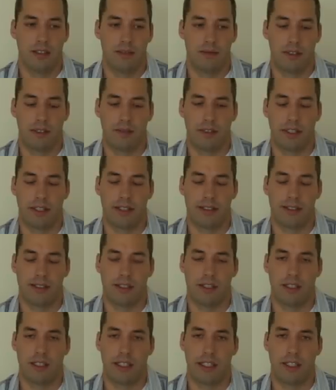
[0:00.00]
what with the
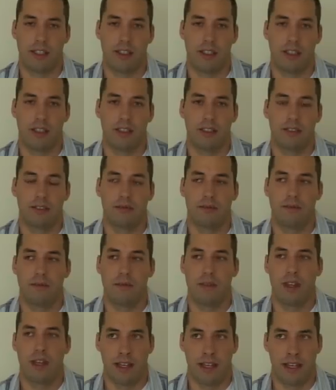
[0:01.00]
song and all.
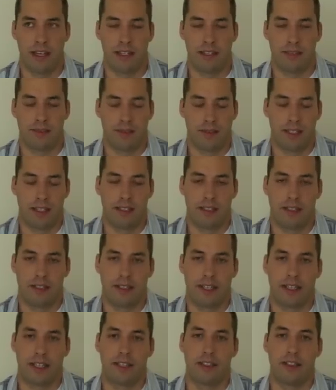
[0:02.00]
I just wanted to
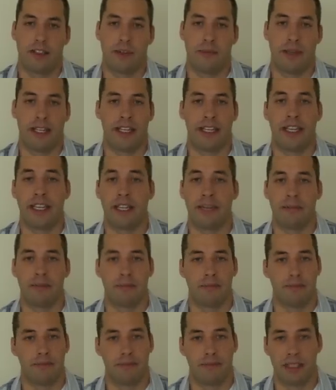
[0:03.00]
try to clear my
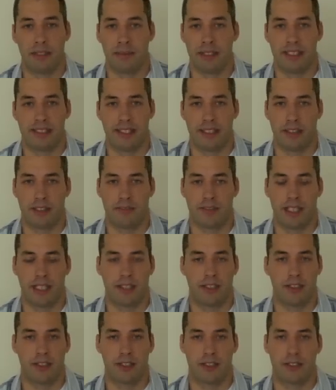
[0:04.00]
name, maybe set the
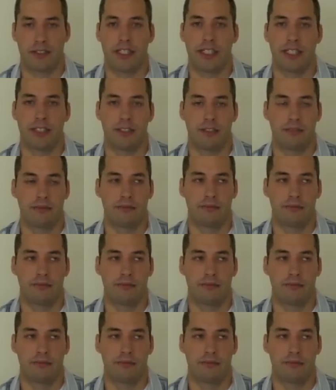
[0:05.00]
record straight.